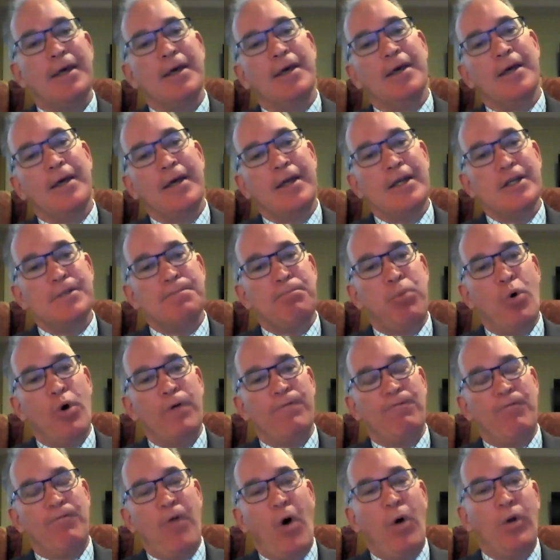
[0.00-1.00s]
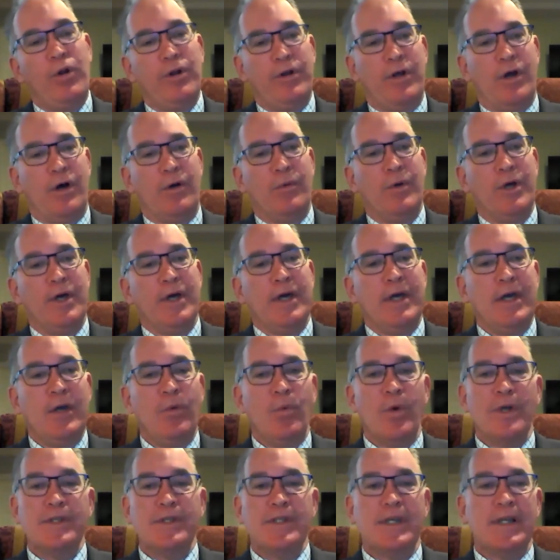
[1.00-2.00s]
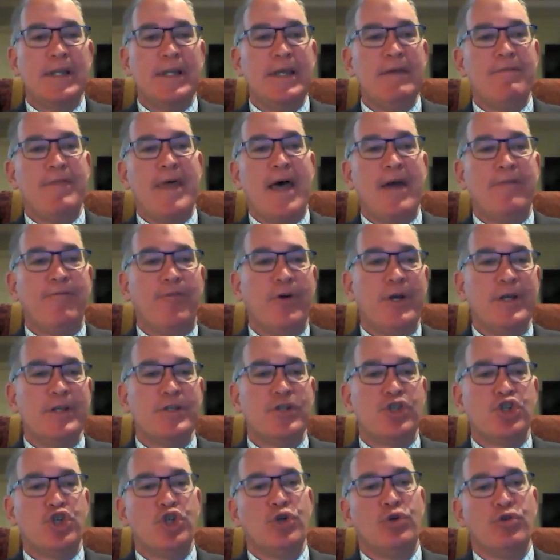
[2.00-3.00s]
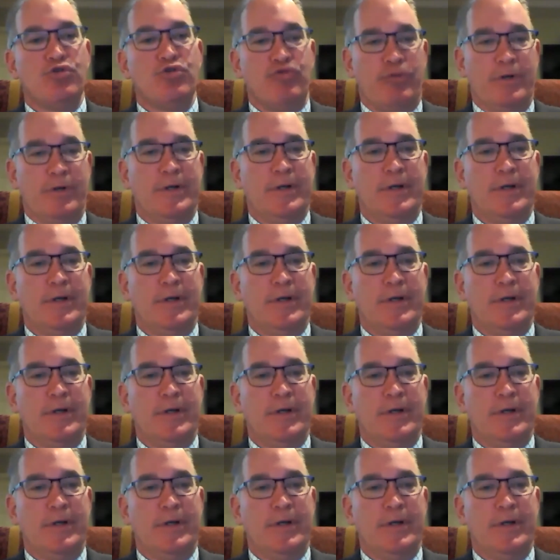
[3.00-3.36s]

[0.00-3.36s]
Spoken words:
in his portfolio. He wants to leave that for his children.